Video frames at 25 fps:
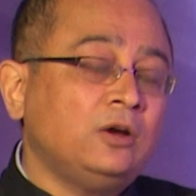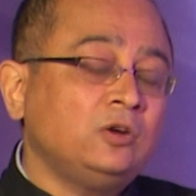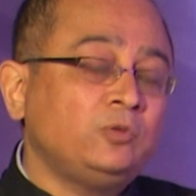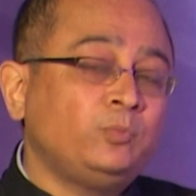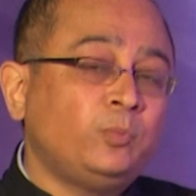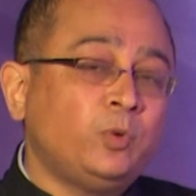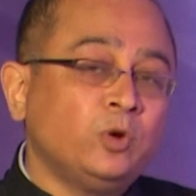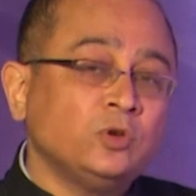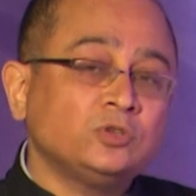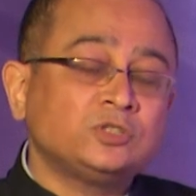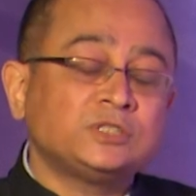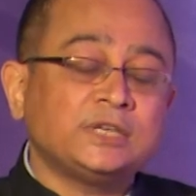
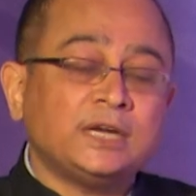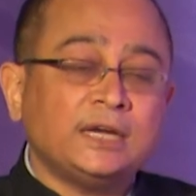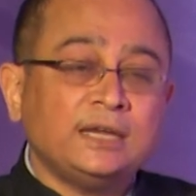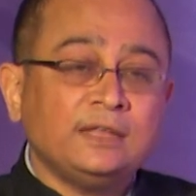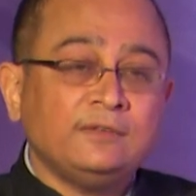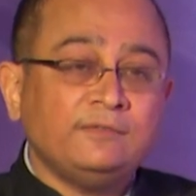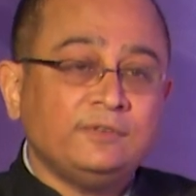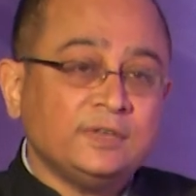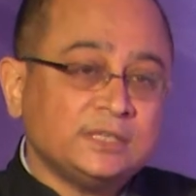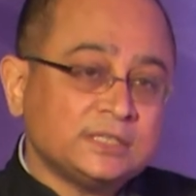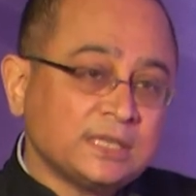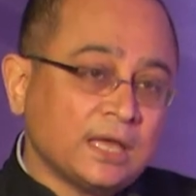
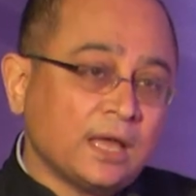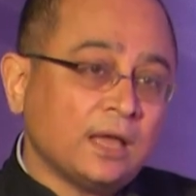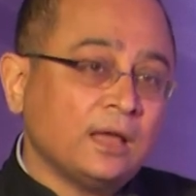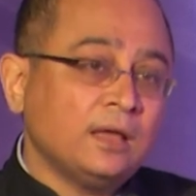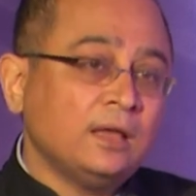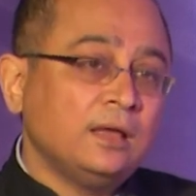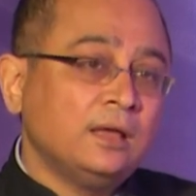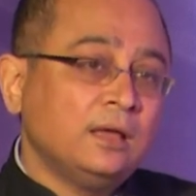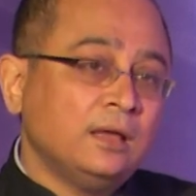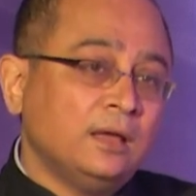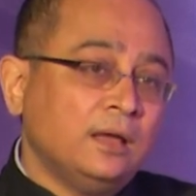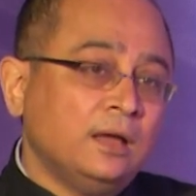post-study visa.
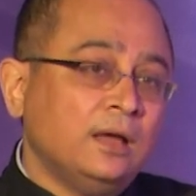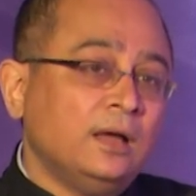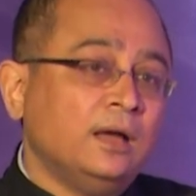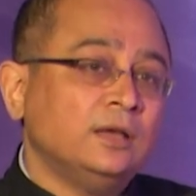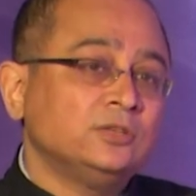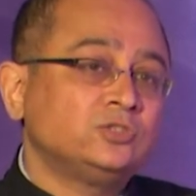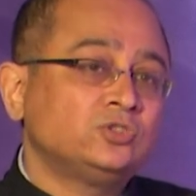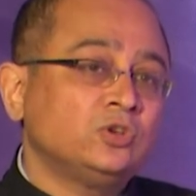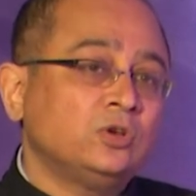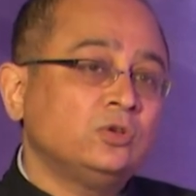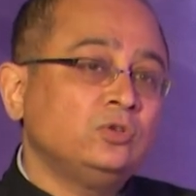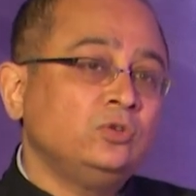
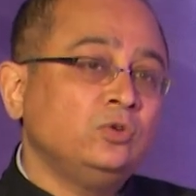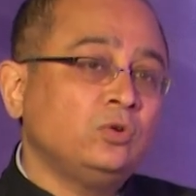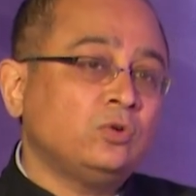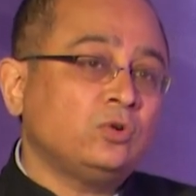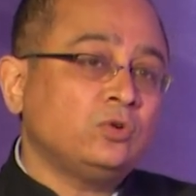So you